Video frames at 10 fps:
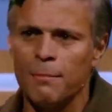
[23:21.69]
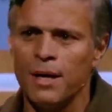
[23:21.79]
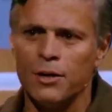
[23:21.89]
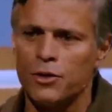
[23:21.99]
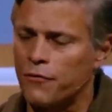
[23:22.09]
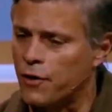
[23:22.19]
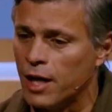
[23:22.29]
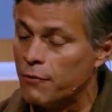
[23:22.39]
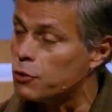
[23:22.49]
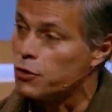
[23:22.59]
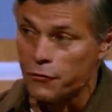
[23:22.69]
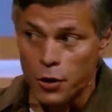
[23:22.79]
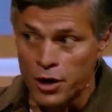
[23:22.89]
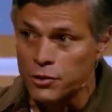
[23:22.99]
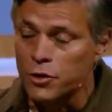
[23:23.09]
at many different levels. If
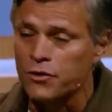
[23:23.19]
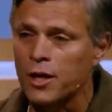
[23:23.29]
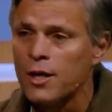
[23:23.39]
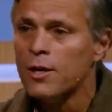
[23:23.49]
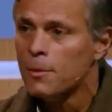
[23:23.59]
you're interested,